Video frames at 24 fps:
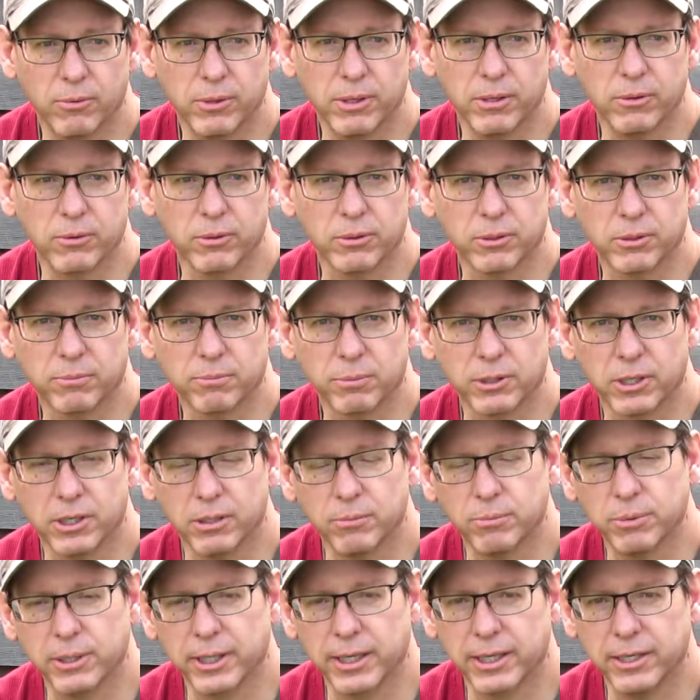we were going to
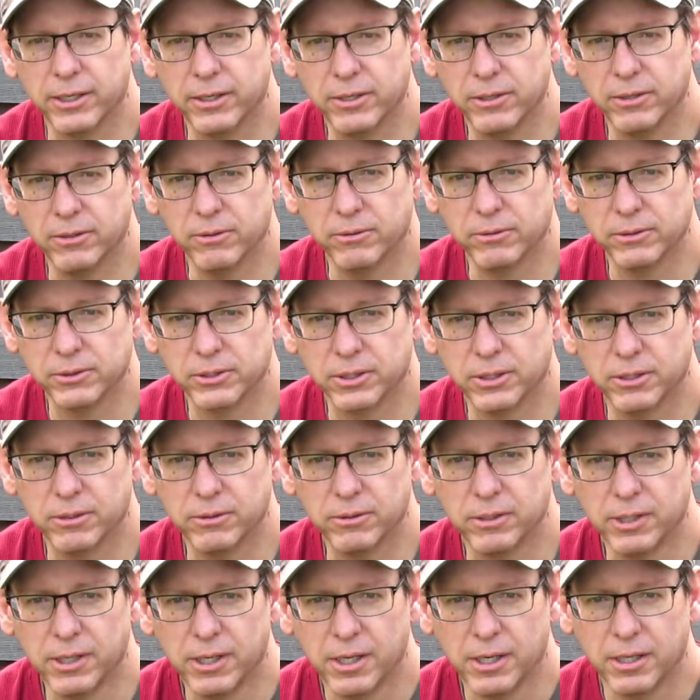plan to do. So
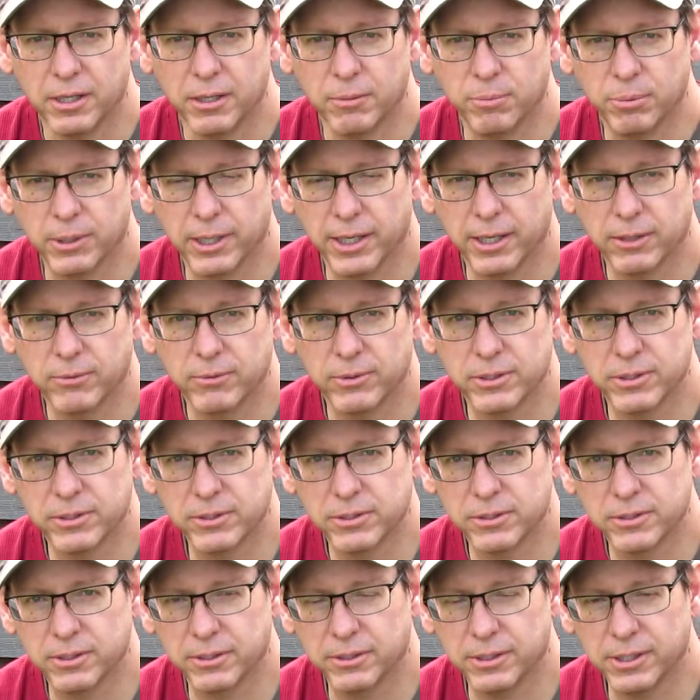the plan was
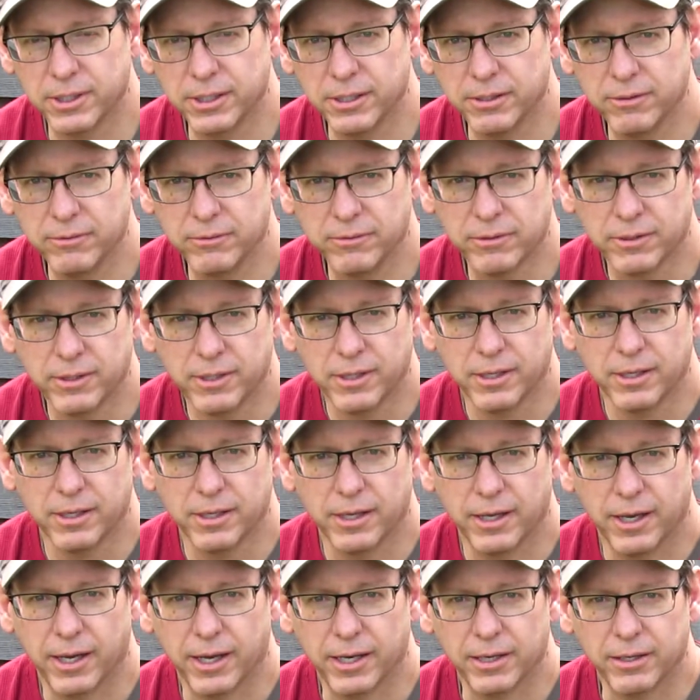to leave
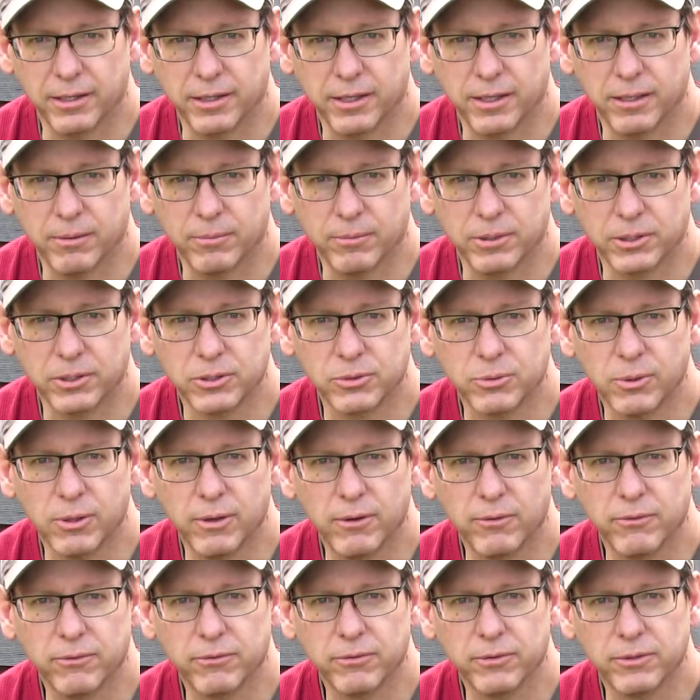at
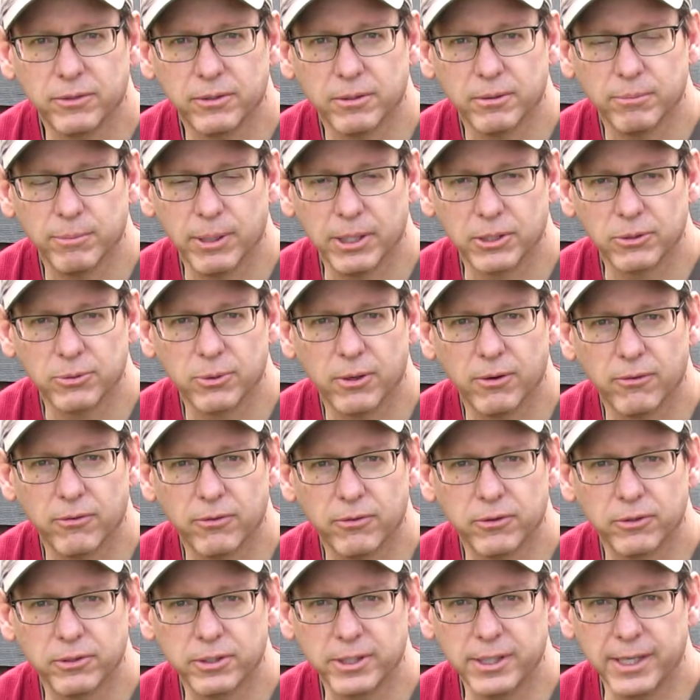about
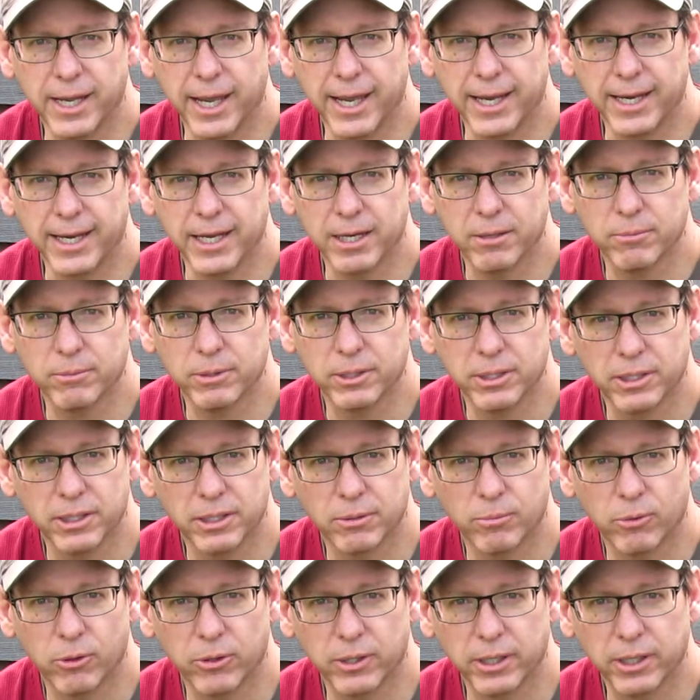12:30 a.m. in the
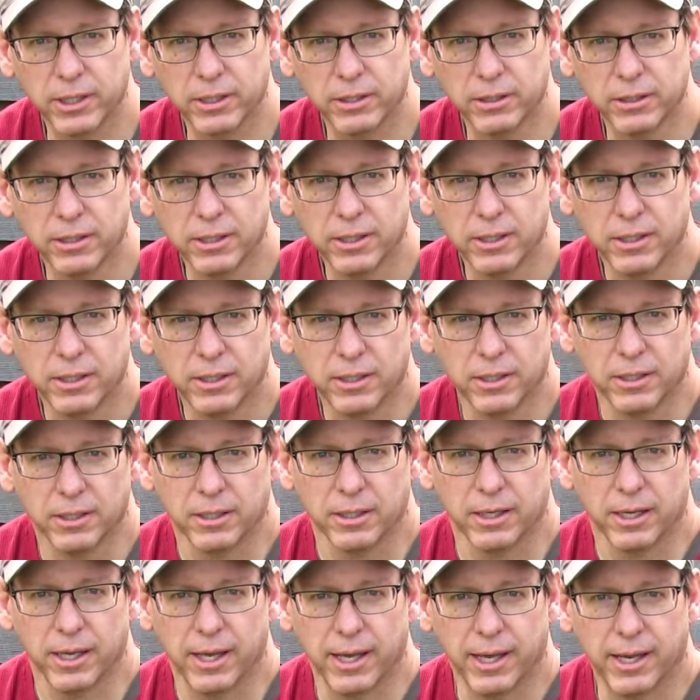morning
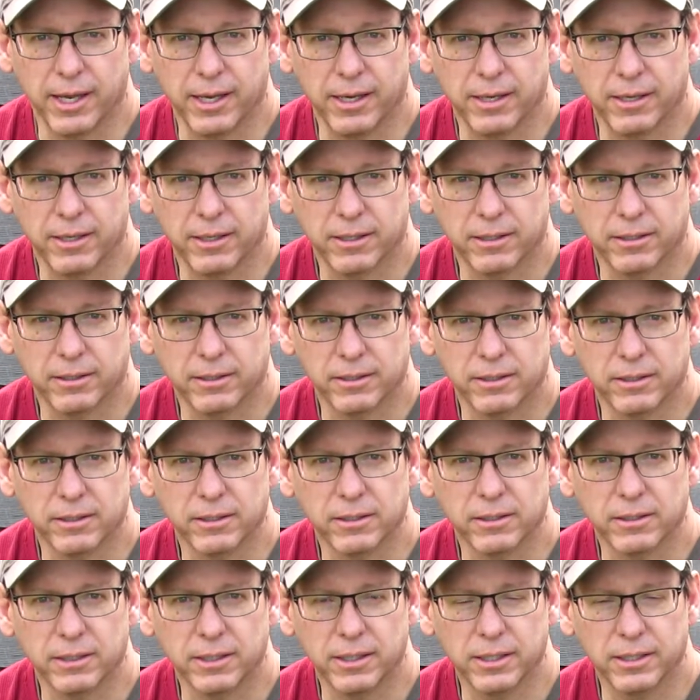and
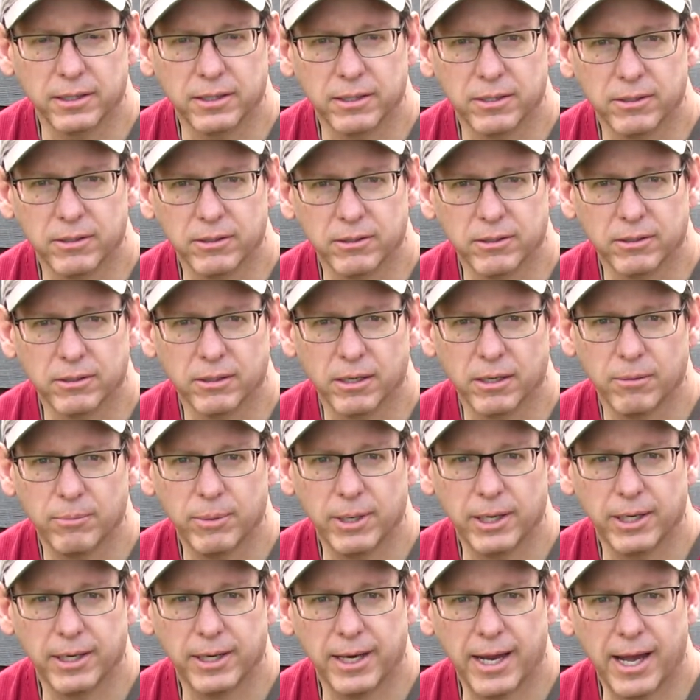get there
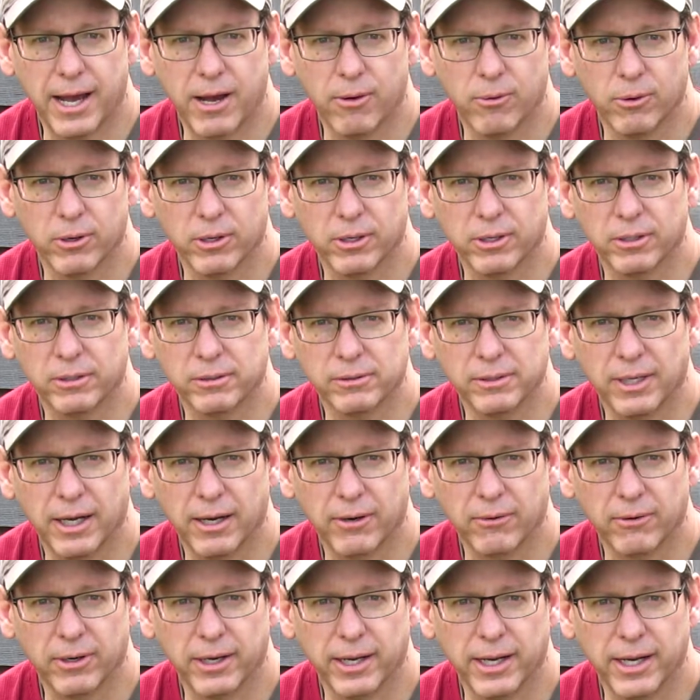about an hour
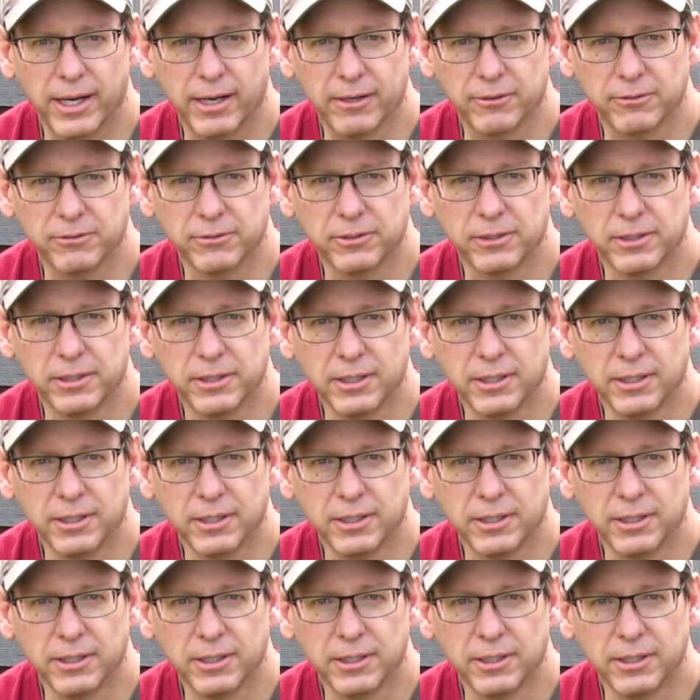and a half,